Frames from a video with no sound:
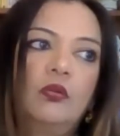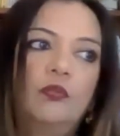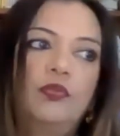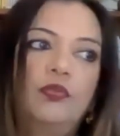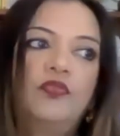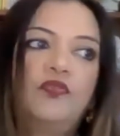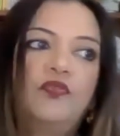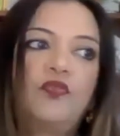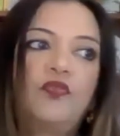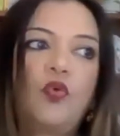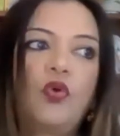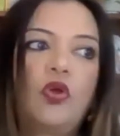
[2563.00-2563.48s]

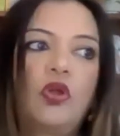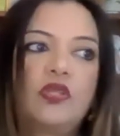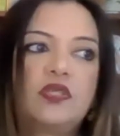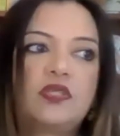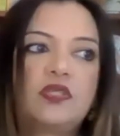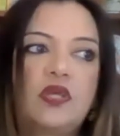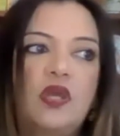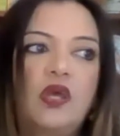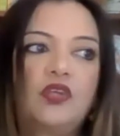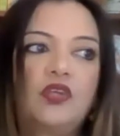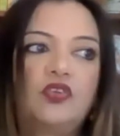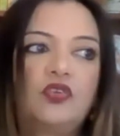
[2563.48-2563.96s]
before
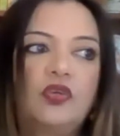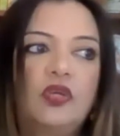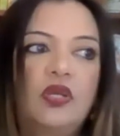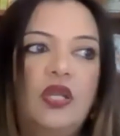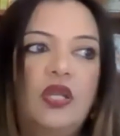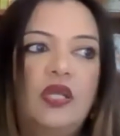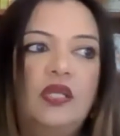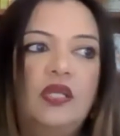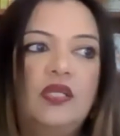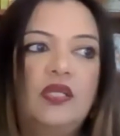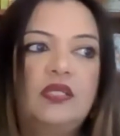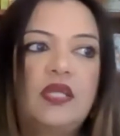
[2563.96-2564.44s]
it's
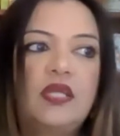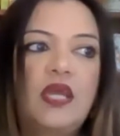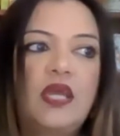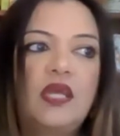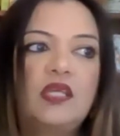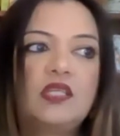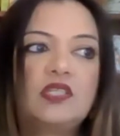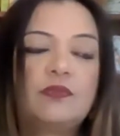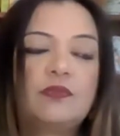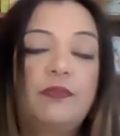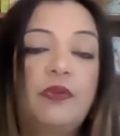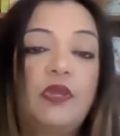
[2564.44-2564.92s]
180
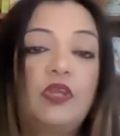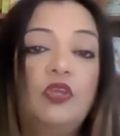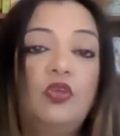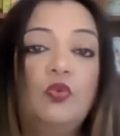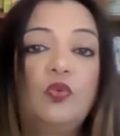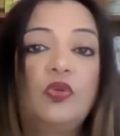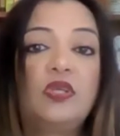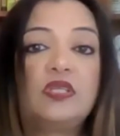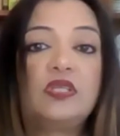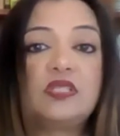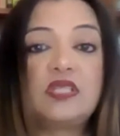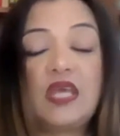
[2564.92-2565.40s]
days, but
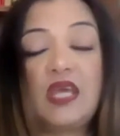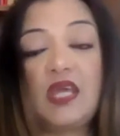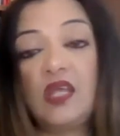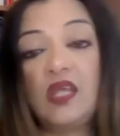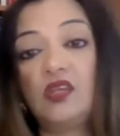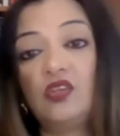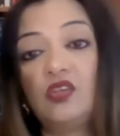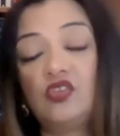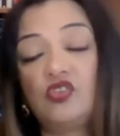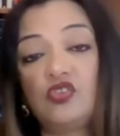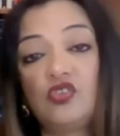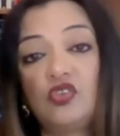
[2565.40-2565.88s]
you
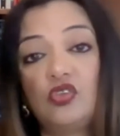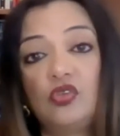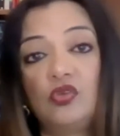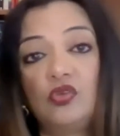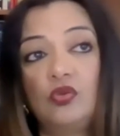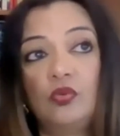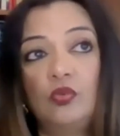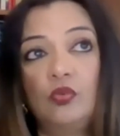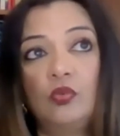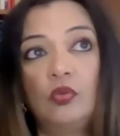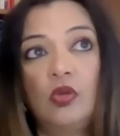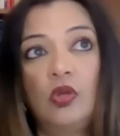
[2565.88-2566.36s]
intend
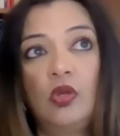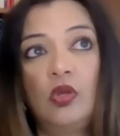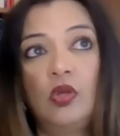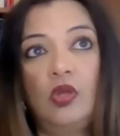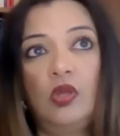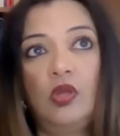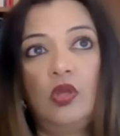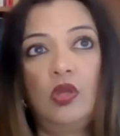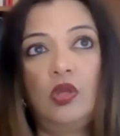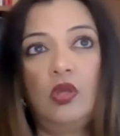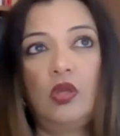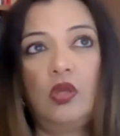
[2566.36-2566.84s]
to
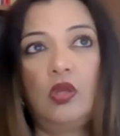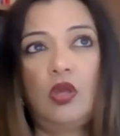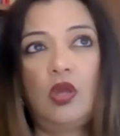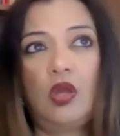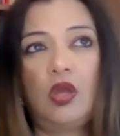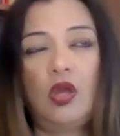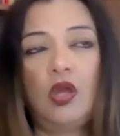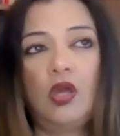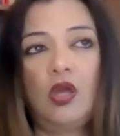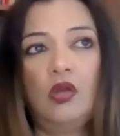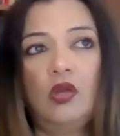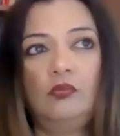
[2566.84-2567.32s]

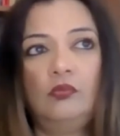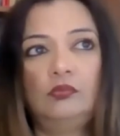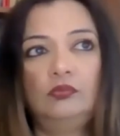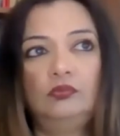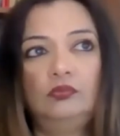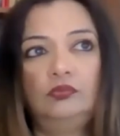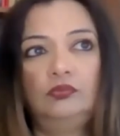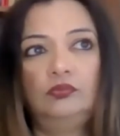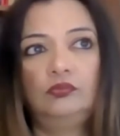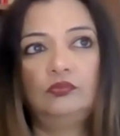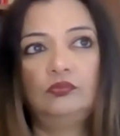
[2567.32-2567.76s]
come